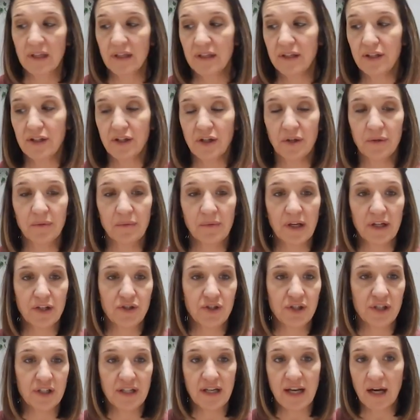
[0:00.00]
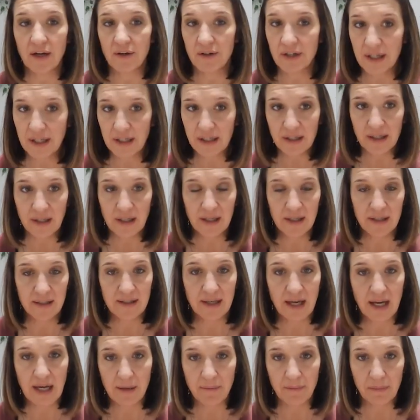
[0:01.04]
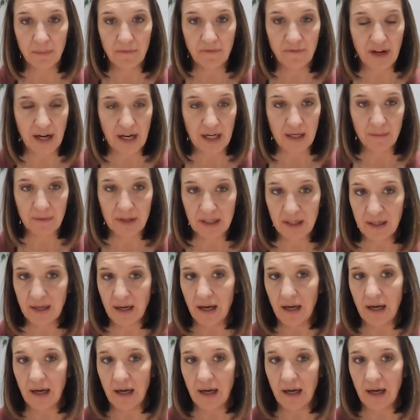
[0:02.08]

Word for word: you know, a generic type vitamin.